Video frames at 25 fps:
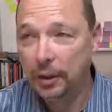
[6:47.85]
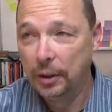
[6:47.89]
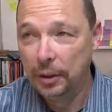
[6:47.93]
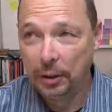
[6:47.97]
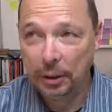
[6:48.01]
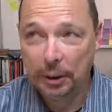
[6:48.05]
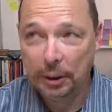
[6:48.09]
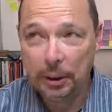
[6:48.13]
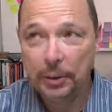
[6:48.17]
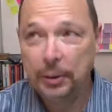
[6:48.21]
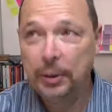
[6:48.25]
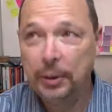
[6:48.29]

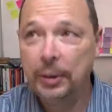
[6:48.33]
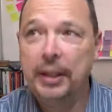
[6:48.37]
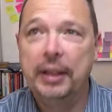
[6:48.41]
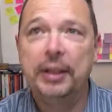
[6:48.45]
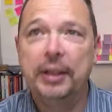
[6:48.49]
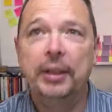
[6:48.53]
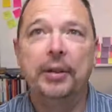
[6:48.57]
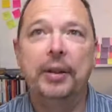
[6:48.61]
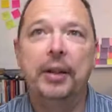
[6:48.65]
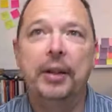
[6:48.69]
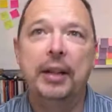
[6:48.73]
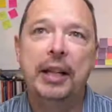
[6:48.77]
lured
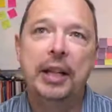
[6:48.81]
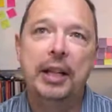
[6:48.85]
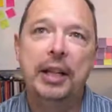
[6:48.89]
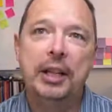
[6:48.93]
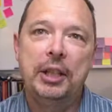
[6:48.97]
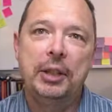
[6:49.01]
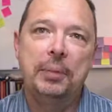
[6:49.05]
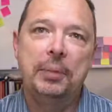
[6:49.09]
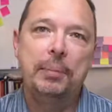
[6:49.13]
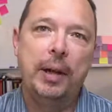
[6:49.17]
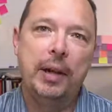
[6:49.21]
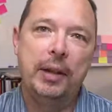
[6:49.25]
into the
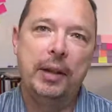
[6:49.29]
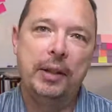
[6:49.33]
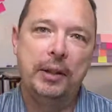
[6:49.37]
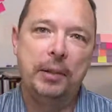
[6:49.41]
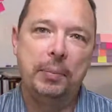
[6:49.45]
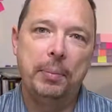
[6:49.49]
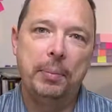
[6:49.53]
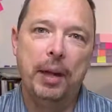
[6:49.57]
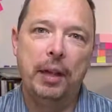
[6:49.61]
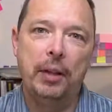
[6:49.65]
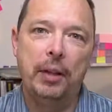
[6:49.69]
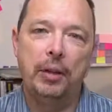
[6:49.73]
kitchen by the
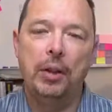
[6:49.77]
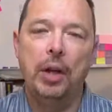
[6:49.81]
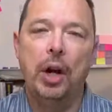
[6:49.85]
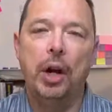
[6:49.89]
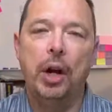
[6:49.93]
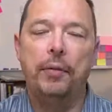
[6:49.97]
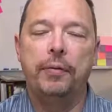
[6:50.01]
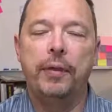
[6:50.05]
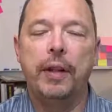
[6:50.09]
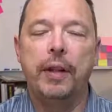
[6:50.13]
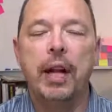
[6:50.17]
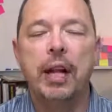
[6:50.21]
smell of
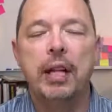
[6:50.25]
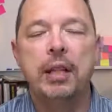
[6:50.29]
coffee?